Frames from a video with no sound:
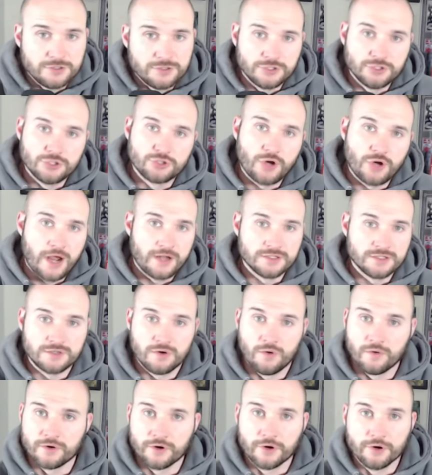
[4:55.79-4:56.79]
you can try and
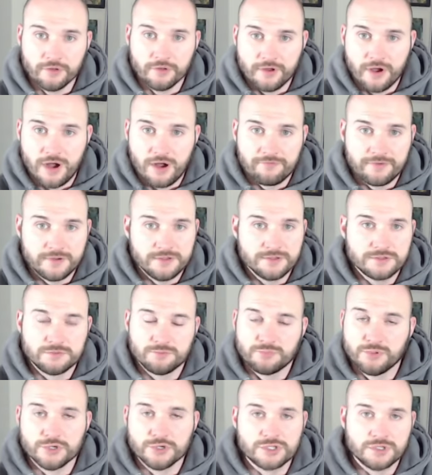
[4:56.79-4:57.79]
score an early offense
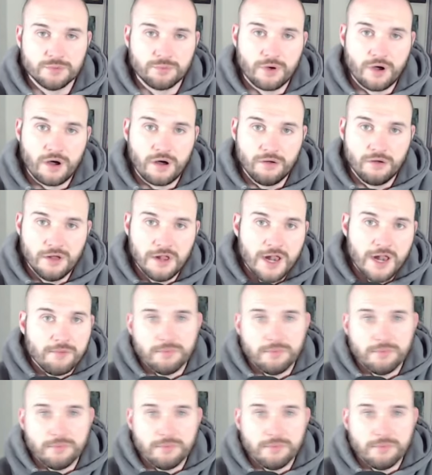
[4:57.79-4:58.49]
and push the ball,